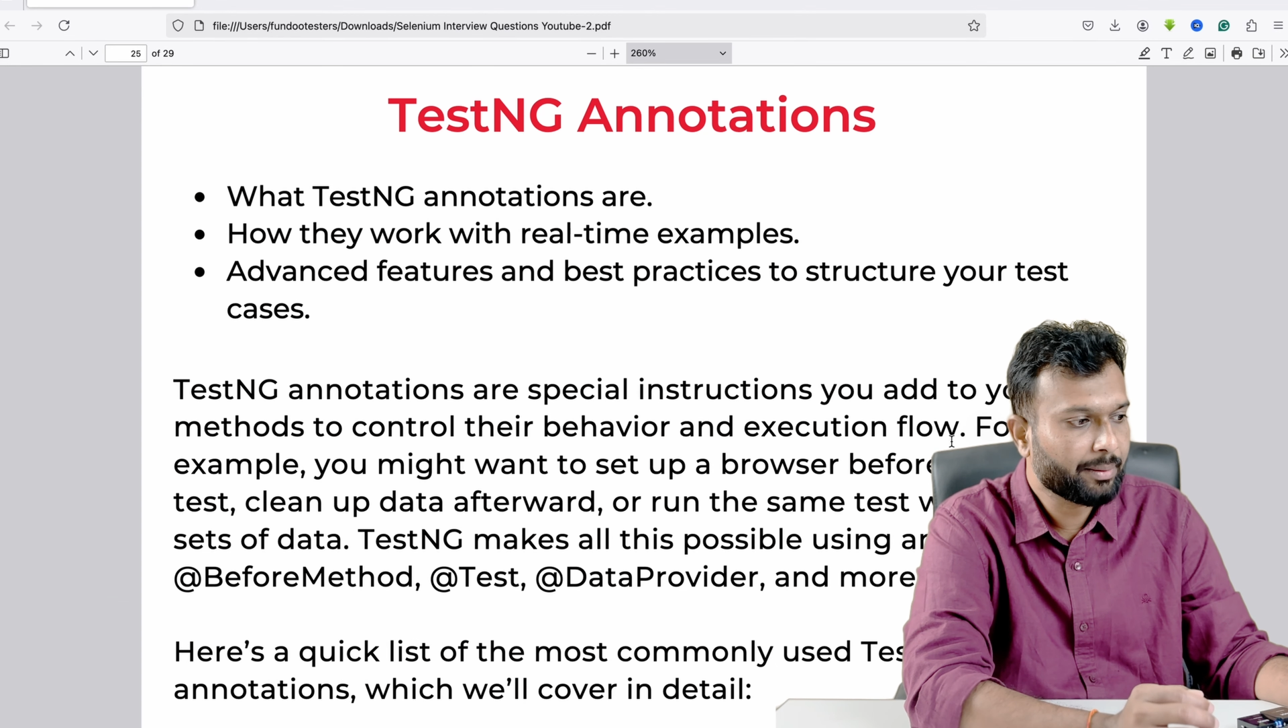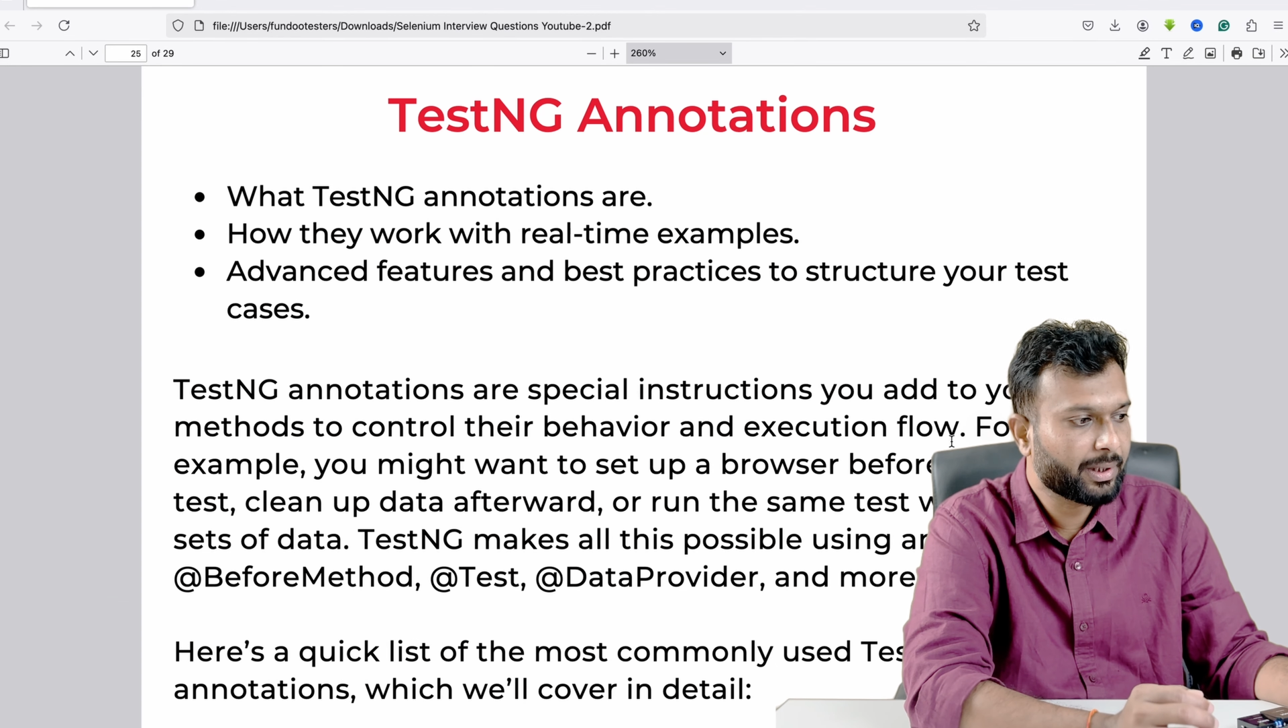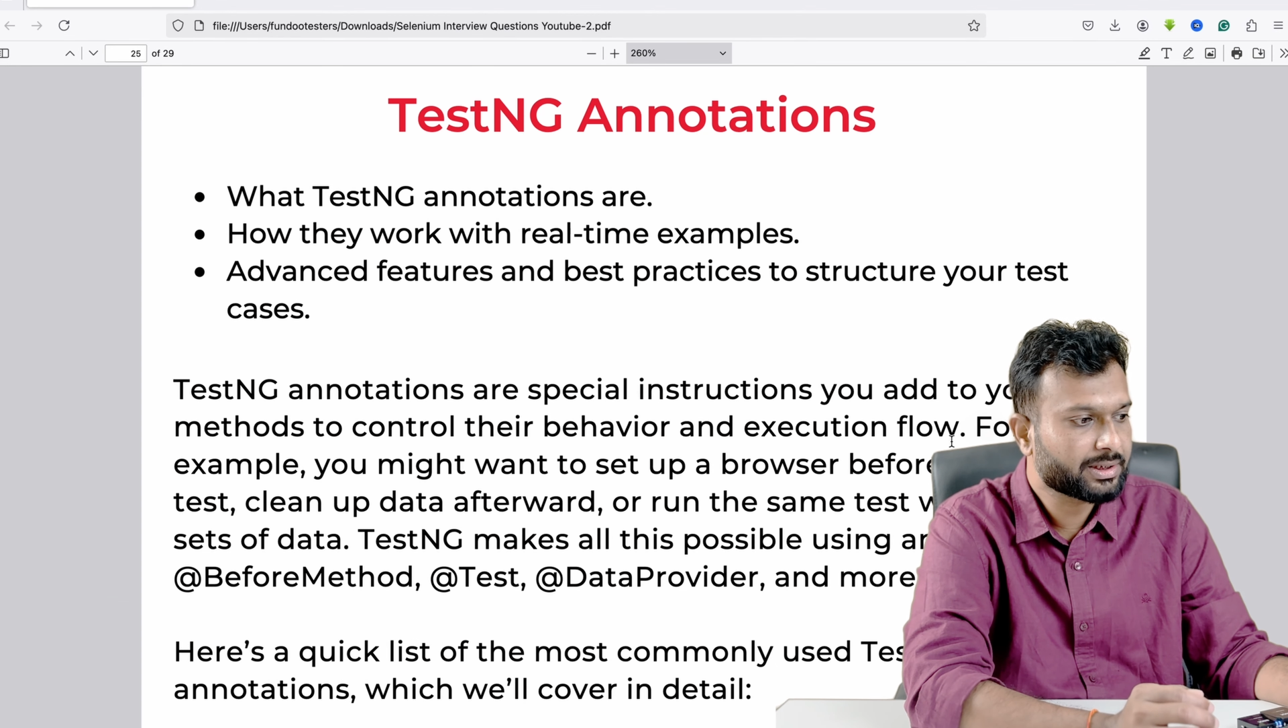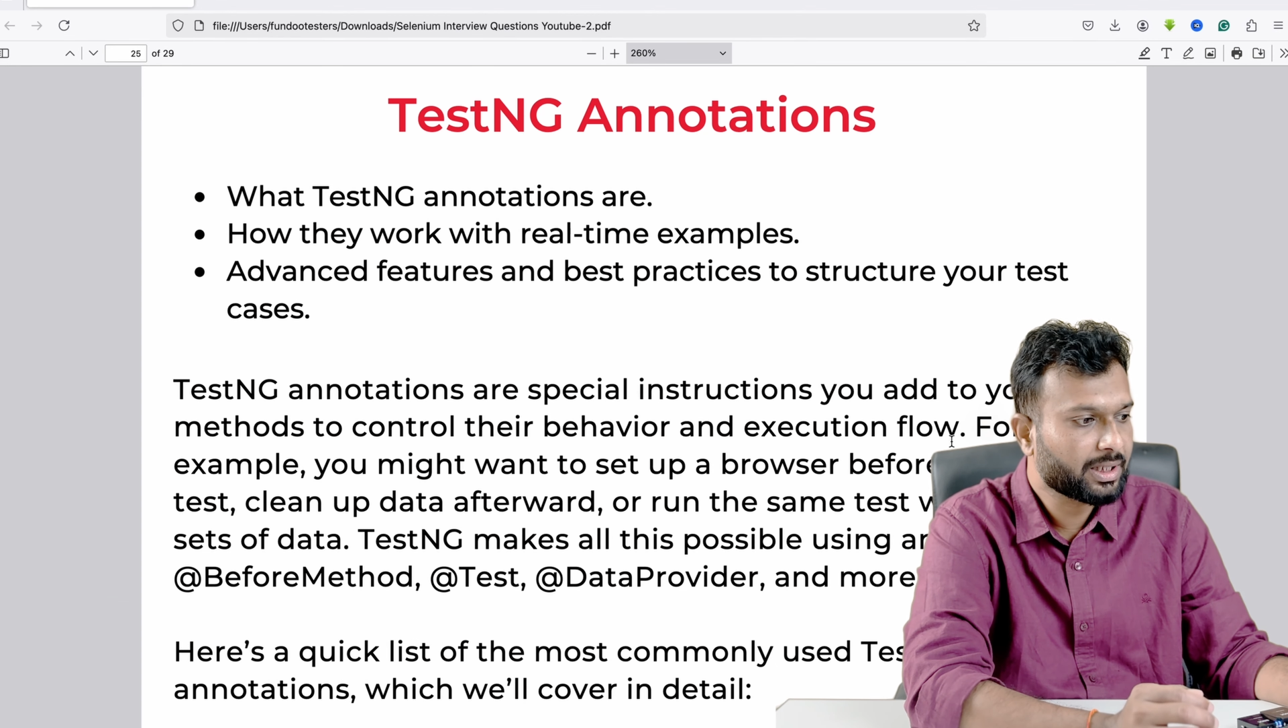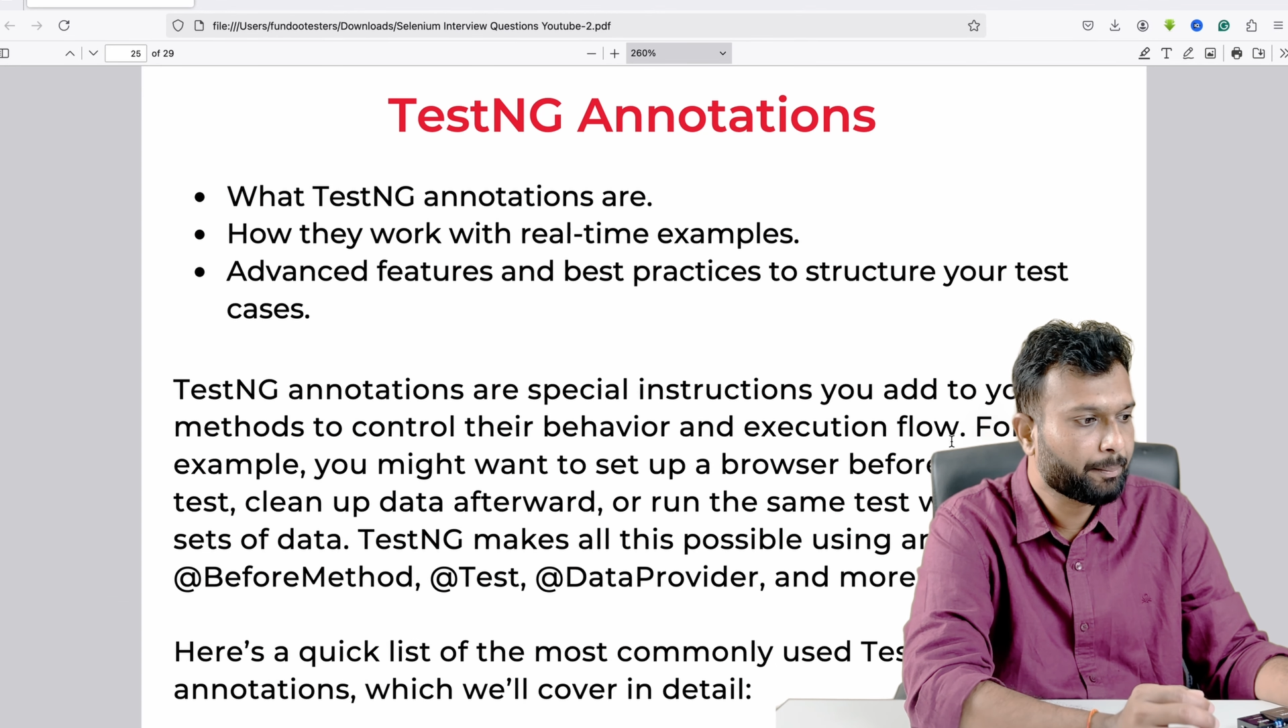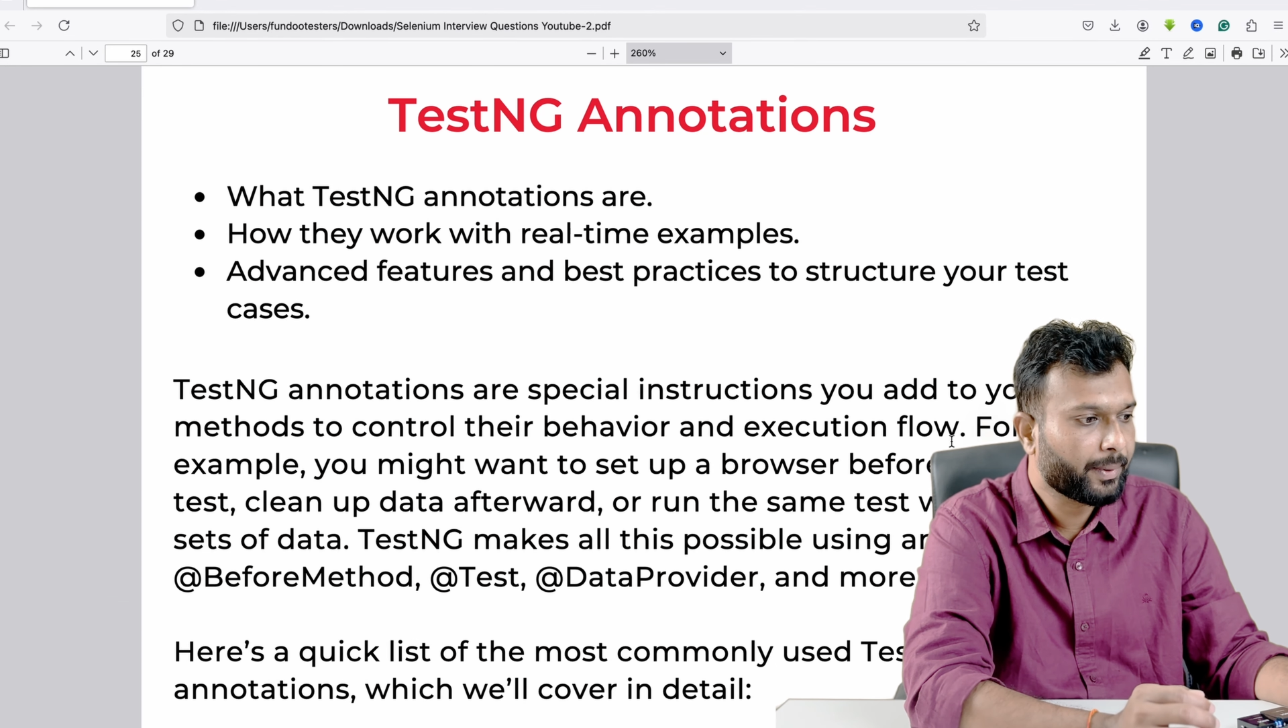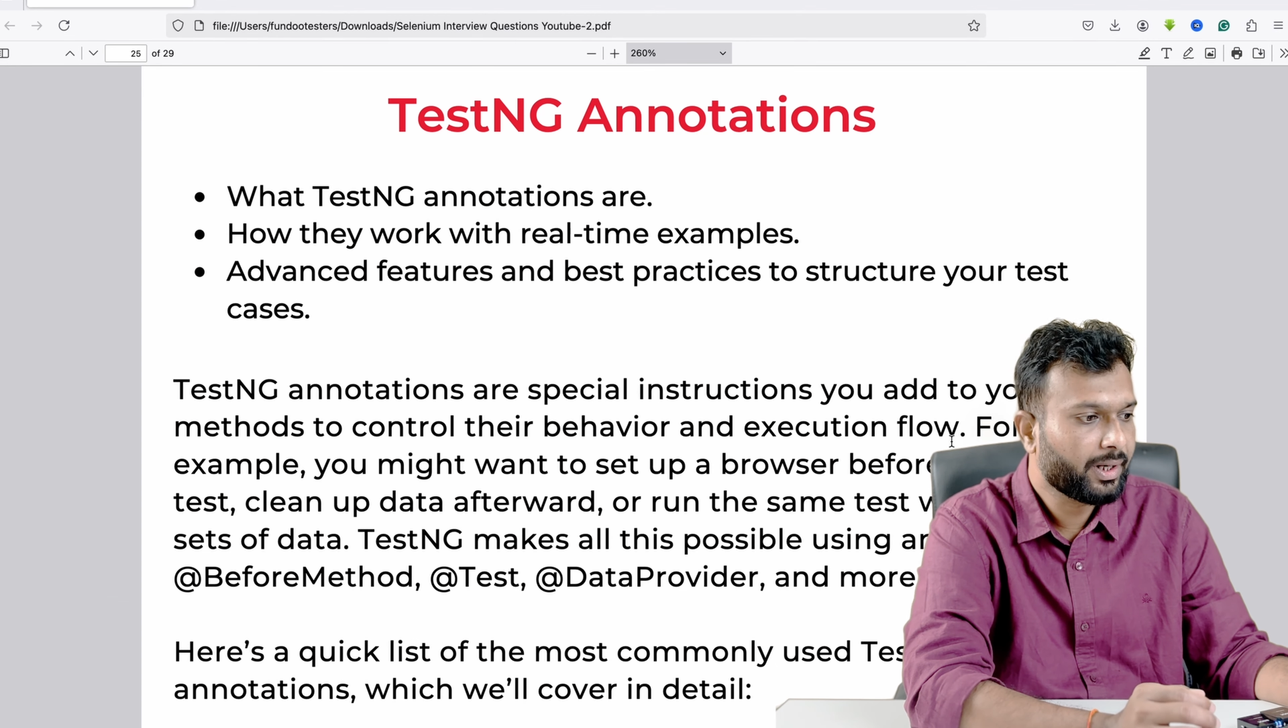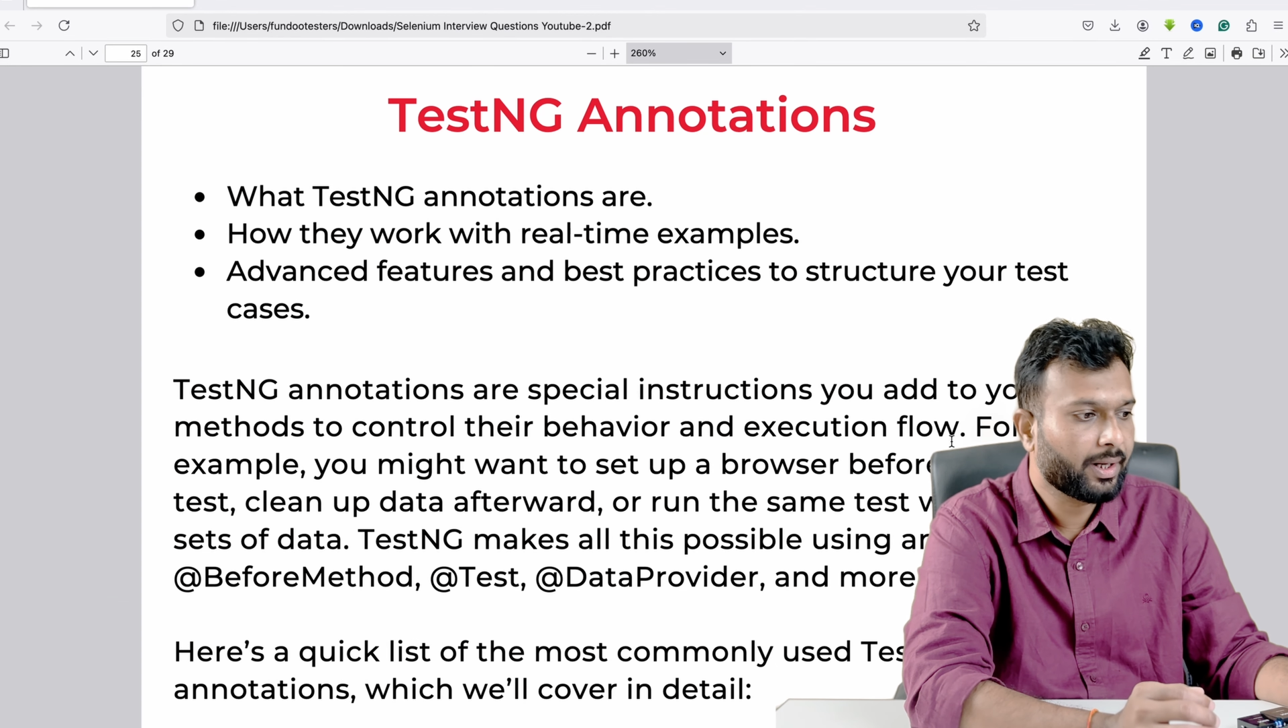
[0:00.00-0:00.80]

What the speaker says: example,